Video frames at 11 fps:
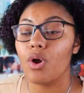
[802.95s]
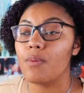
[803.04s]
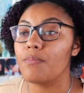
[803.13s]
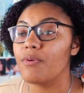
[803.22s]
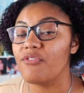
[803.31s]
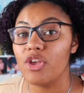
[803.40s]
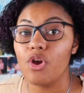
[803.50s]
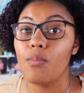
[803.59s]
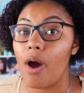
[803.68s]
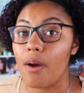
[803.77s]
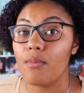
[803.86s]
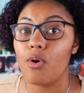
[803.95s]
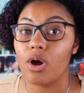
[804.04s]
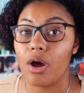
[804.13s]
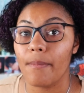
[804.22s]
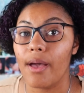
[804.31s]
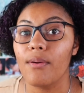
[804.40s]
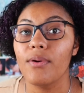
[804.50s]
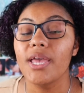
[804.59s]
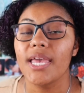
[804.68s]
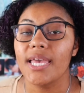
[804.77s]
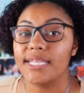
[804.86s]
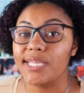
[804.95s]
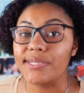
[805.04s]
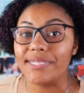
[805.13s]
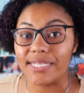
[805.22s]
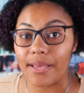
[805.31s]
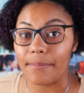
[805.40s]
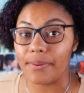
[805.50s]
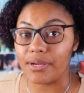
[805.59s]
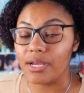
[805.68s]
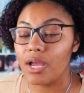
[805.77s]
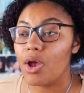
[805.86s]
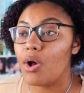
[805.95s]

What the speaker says: If the video probably won't come out until September,